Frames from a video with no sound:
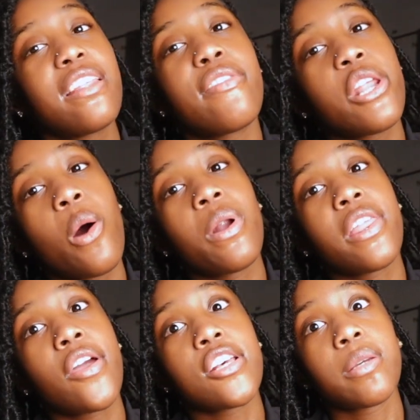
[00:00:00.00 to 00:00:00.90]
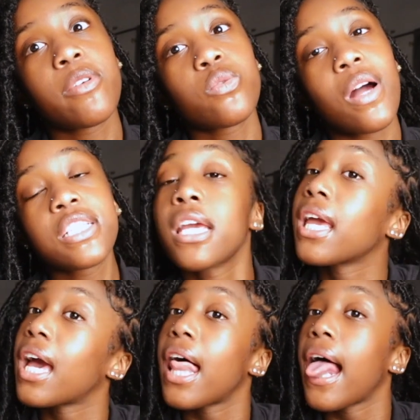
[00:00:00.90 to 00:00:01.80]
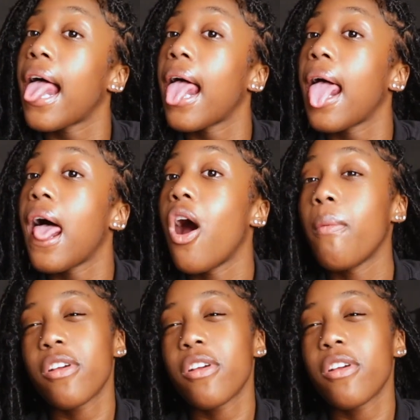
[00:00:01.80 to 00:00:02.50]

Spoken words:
end of the video, I want to thank y'all so much for watching. Hope